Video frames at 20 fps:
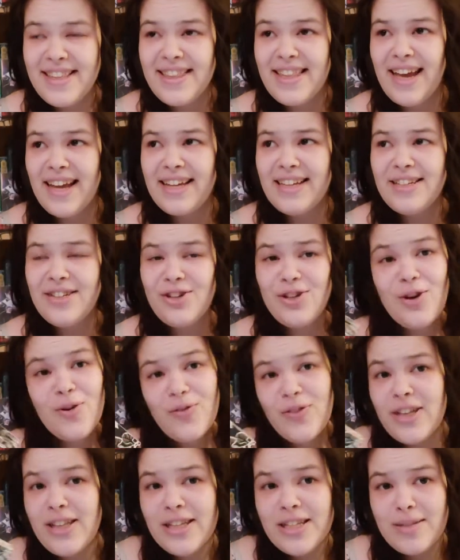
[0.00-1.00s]
Like, no
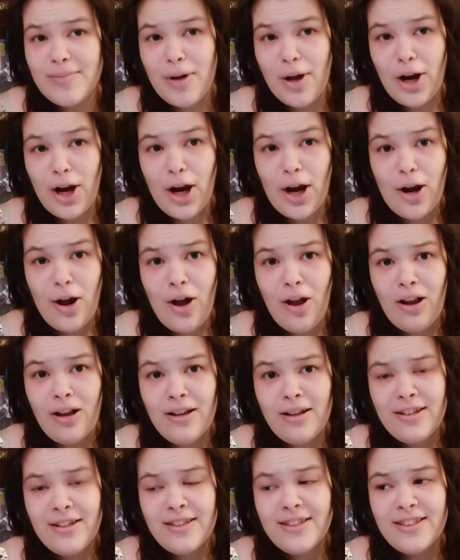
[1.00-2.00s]
feelings about it at all.
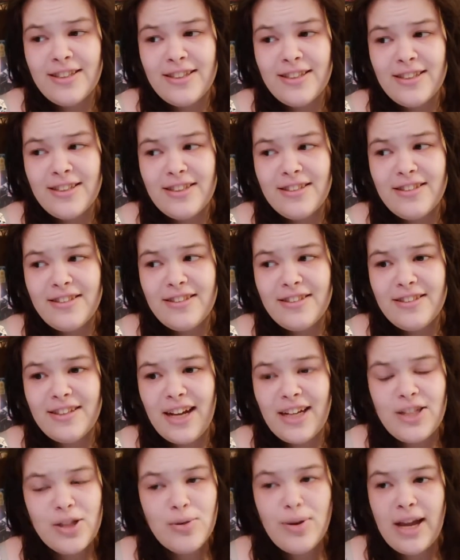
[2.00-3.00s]

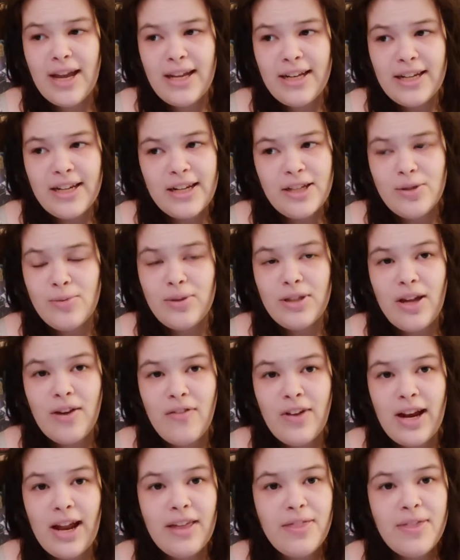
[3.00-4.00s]
I don't hate it. I don't
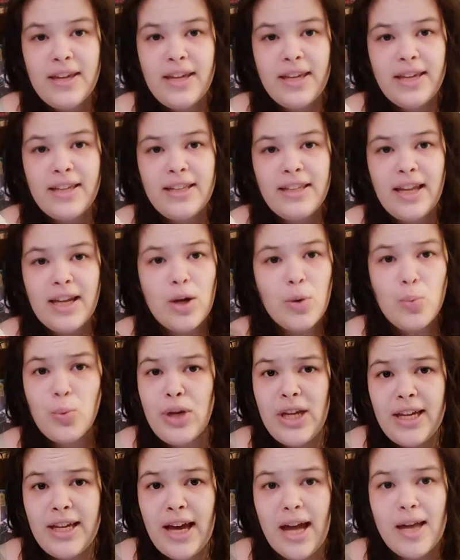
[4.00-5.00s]
love it. I think in like a
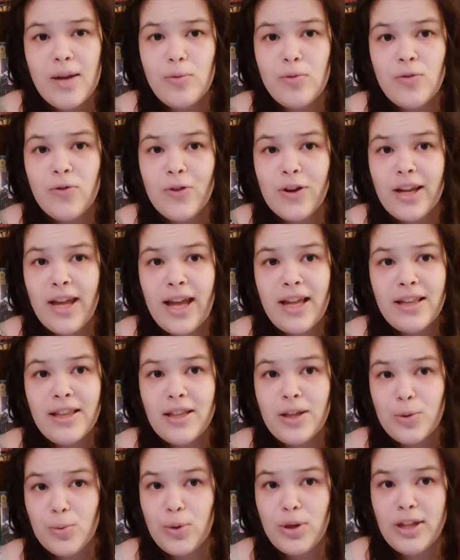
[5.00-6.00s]
week, I will forget
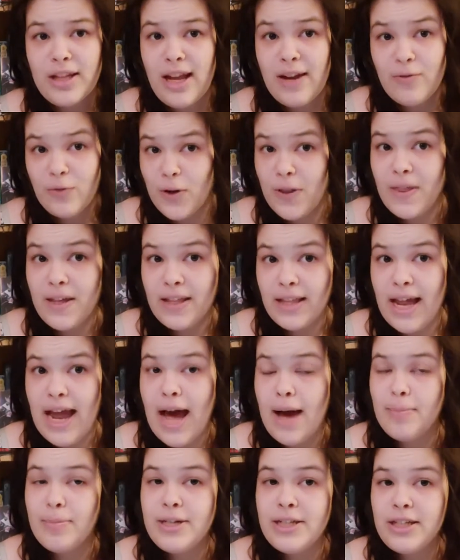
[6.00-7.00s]
literally everything that
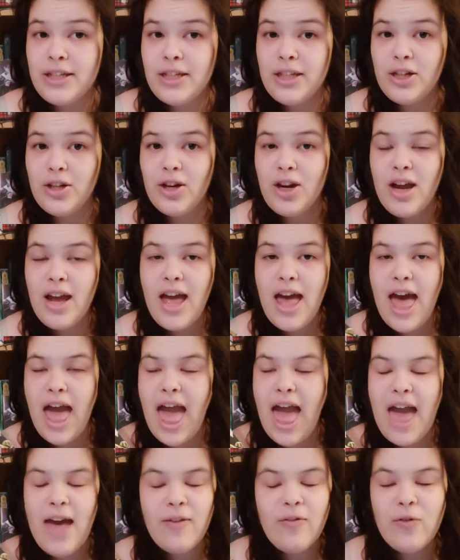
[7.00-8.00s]
happened in here.
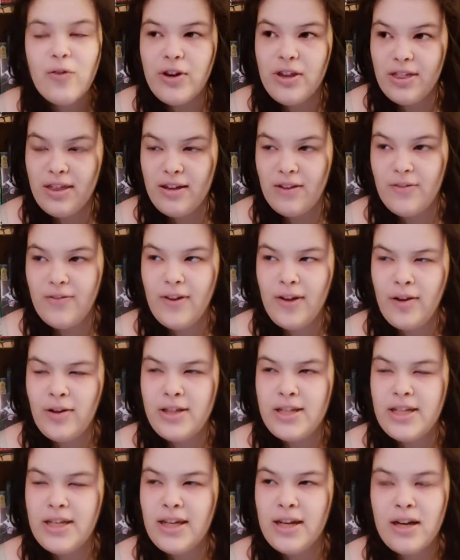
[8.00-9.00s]
Everything
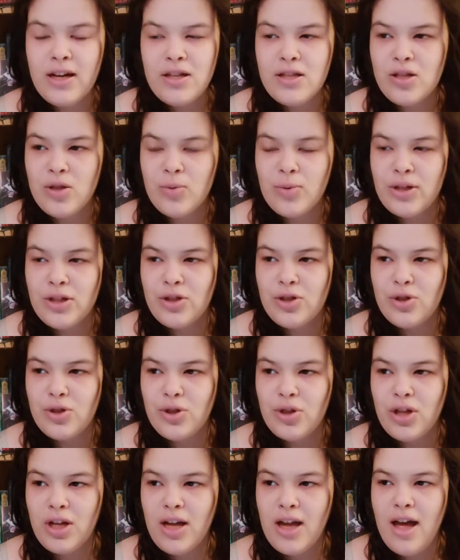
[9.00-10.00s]
felt
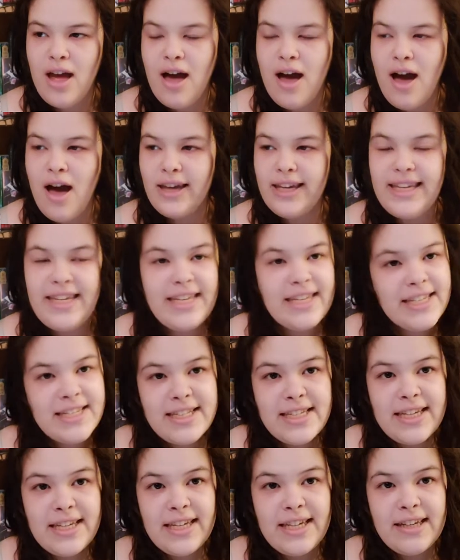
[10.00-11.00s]
inconsequential,
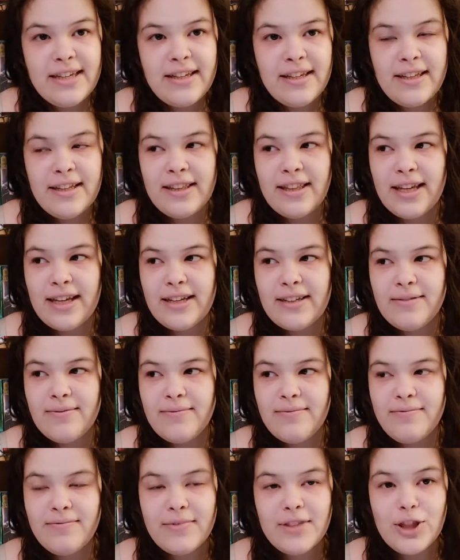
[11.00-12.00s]
easy, like
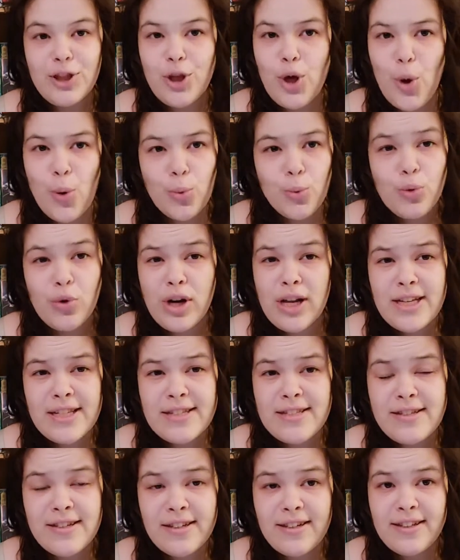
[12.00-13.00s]
low
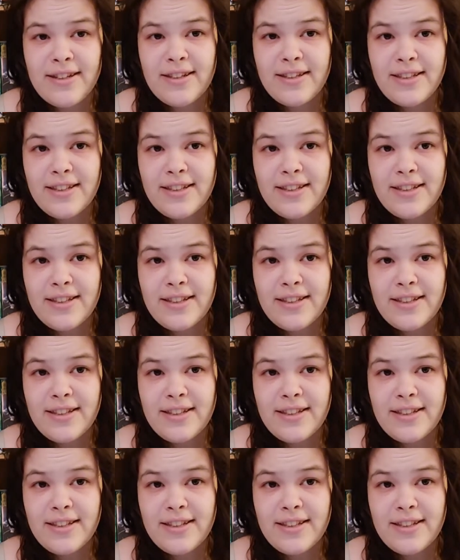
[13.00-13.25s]
risk,